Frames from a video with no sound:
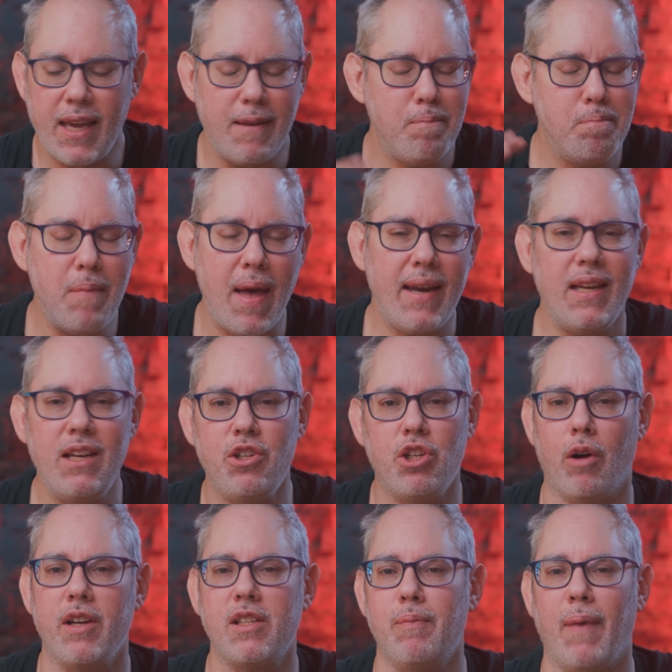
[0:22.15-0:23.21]
In many
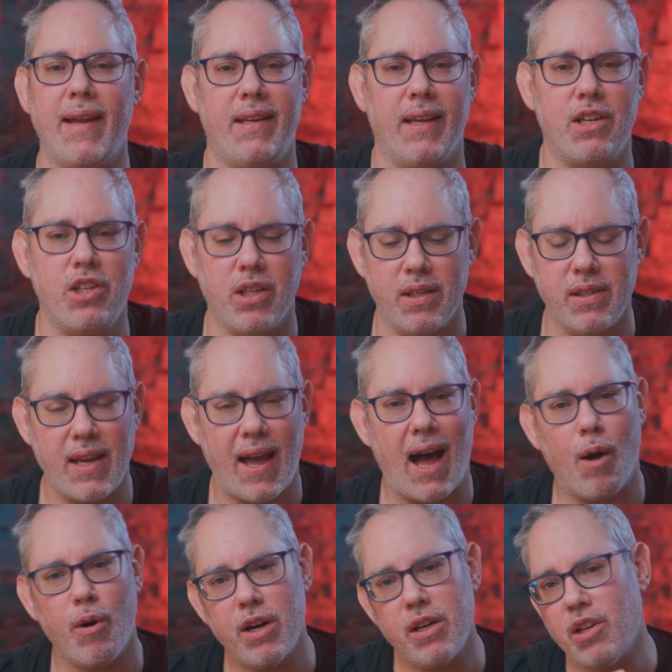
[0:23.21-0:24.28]
jurisdictions,
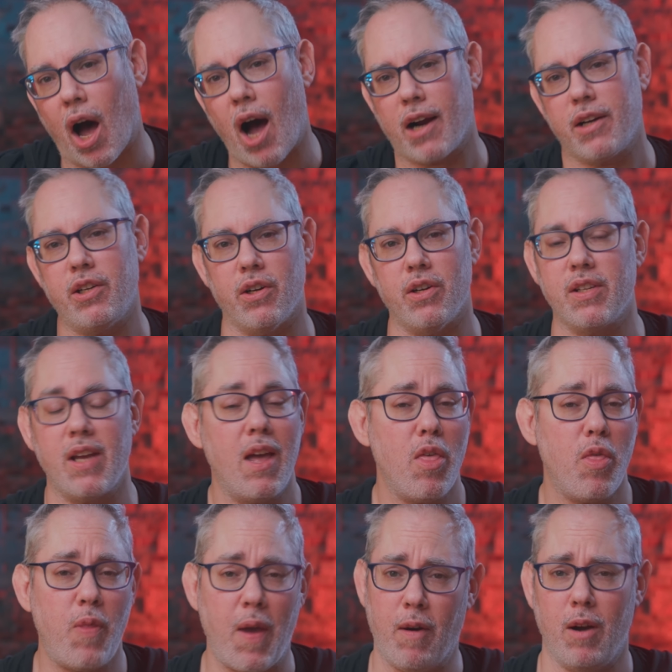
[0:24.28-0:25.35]
our doctors,
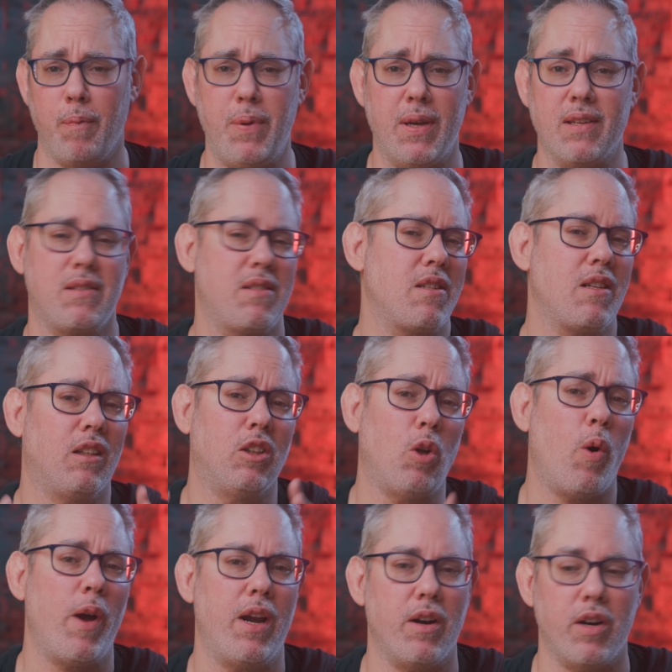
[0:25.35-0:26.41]
therapists,
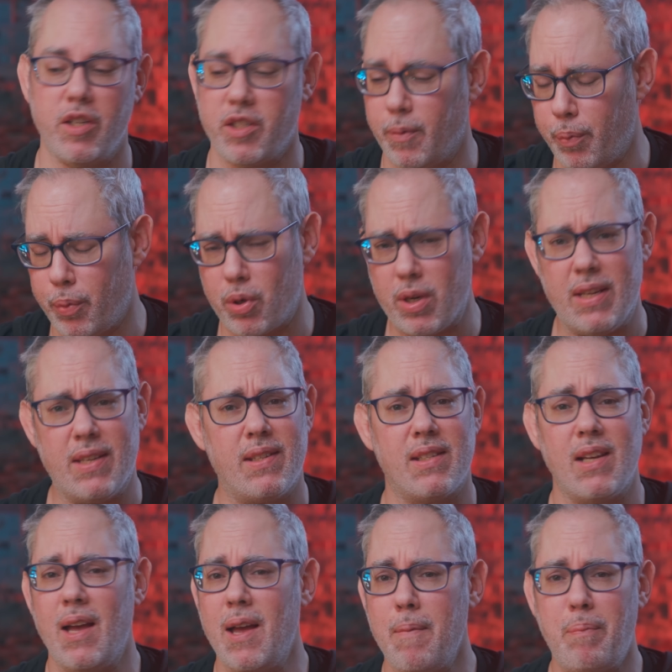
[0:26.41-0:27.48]
lawyers,
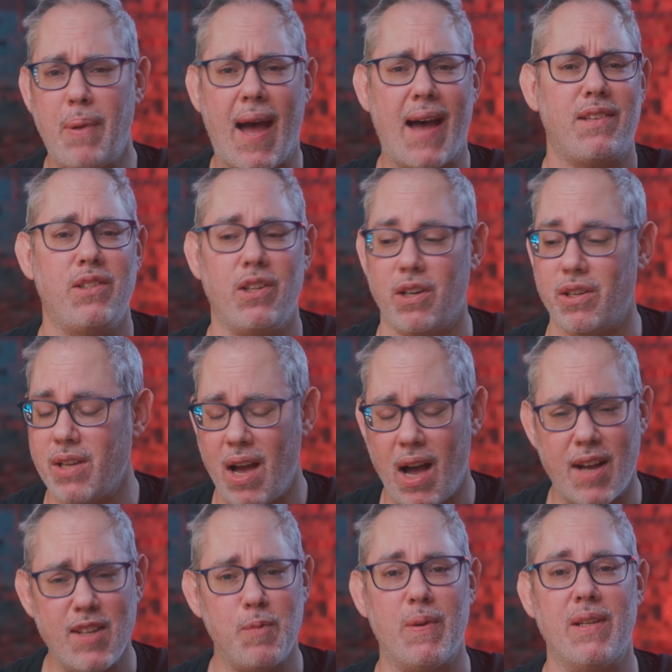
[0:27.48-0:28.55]
priests, pastors,
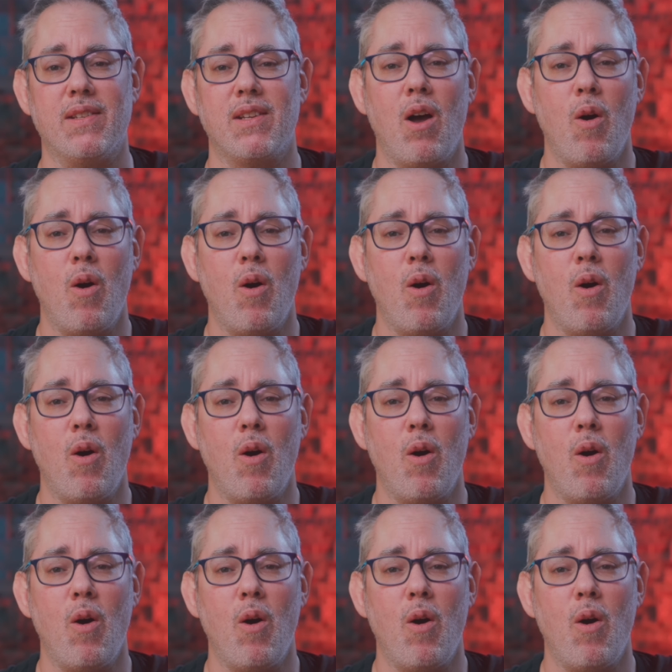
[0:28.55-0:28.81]
husbands,